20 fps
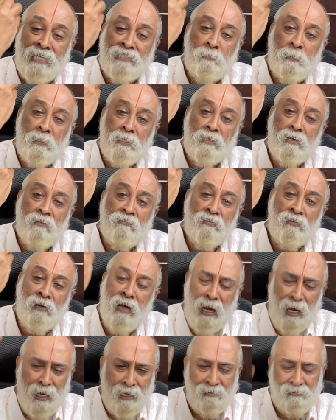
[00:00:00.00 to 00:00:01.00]
aspect
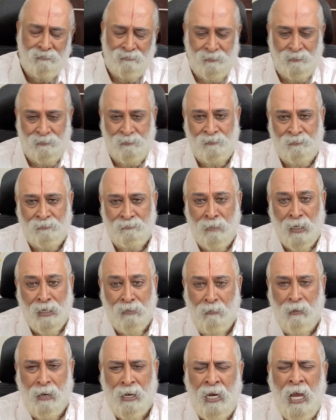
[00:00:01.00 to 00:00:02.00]
of God.
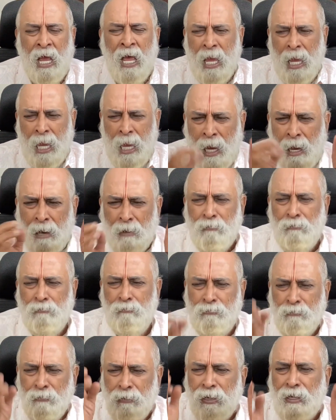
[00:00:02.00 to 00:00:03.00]
Bhagavan,
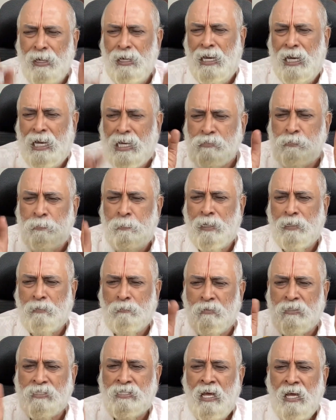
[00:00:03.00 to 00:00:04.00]
every
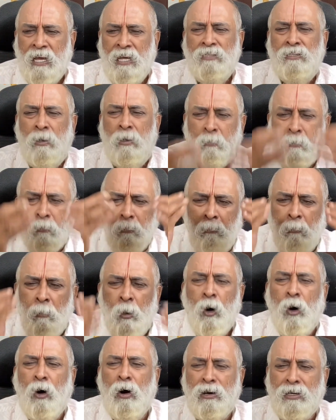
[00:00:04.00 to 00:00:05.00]
aspect was, the
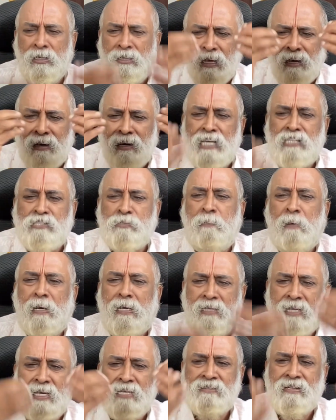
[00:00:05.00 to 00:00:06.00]
more the
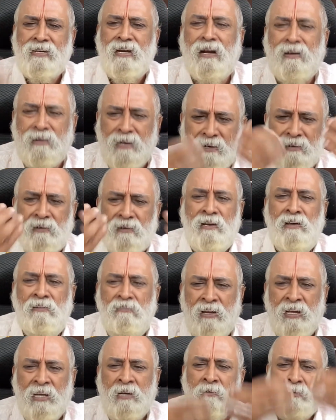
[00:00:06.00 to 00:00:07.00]
respect they started
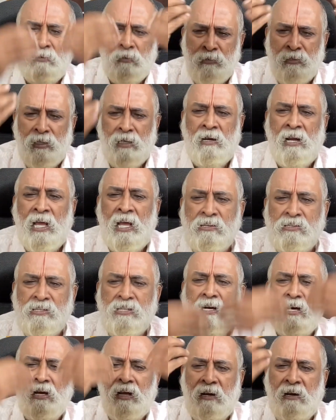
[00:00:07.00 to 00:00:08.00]
giving to the
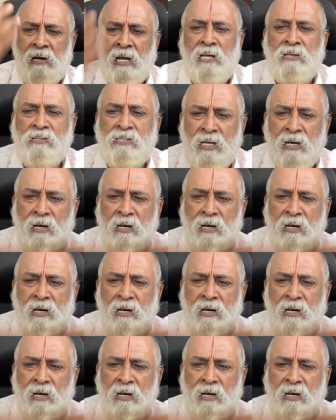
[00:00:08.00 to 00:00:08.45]
nature,